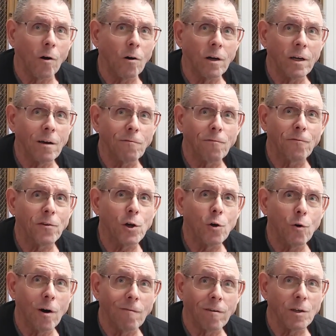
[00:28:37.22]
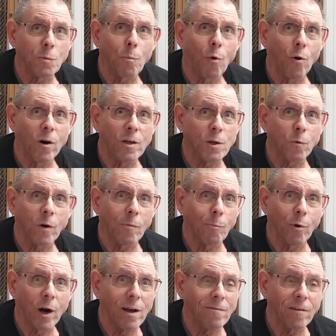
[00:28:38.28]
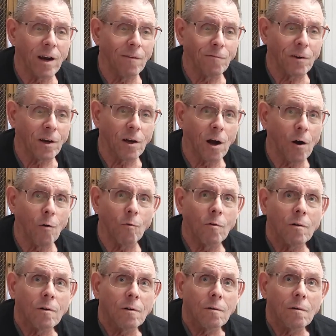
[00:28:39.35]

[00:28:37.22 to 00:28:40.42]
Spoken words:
There were only a few of us boys that were brave enough to go.